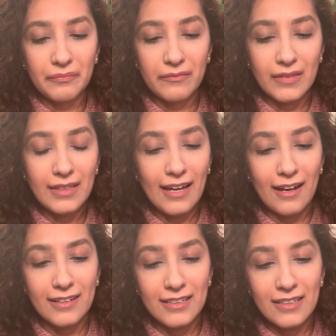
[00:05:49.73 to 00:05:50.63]
Yeah,
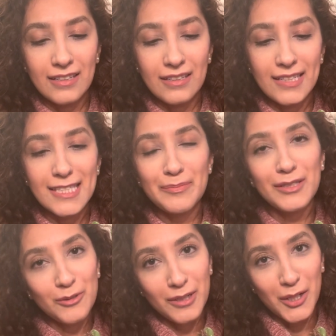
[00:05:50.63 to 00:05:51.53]
it's been
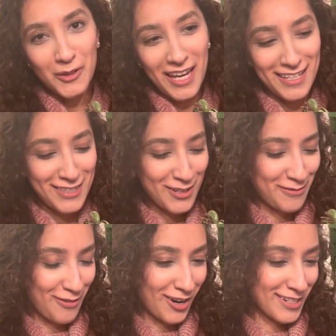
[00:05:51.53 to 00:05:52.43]
doing okay so
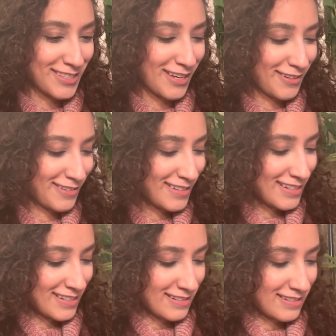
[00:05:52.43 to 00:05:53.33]
far, so
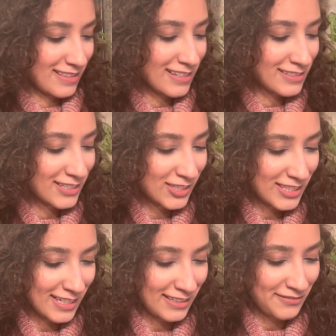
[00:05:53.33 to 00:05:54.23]
that's a good
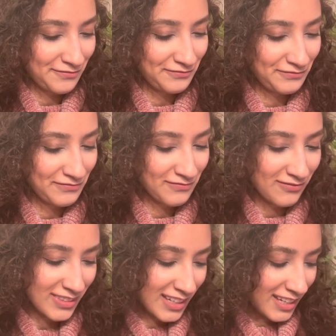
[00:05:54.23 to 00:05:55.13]
sign.
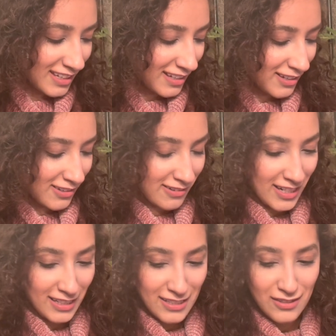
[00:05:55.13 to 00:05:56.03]

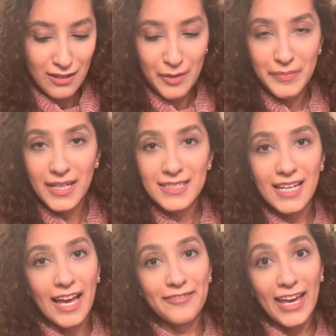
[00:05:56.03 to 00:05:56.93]
Alrighty, so up next I
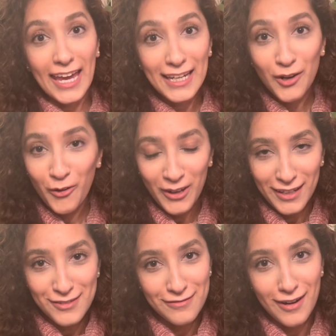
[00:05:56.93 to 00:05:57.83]
have 8
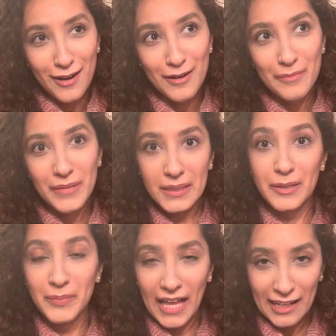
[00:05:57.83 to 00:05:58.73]
Hoyas from the
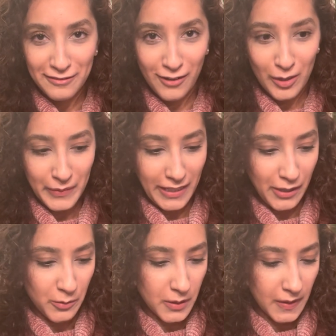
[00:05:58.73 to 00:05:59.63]
plant farm that I
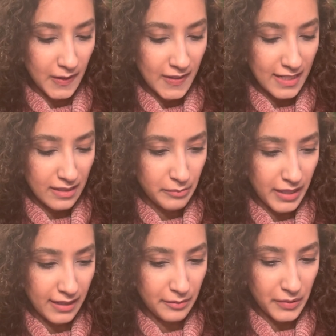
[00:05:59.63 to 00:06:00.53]
ordered in
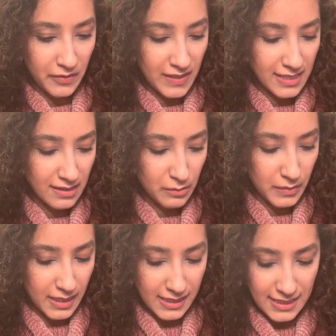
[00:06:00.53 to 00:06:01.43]
my previous
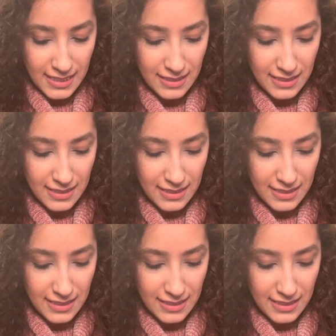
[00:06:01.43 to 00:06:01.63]
unboxing.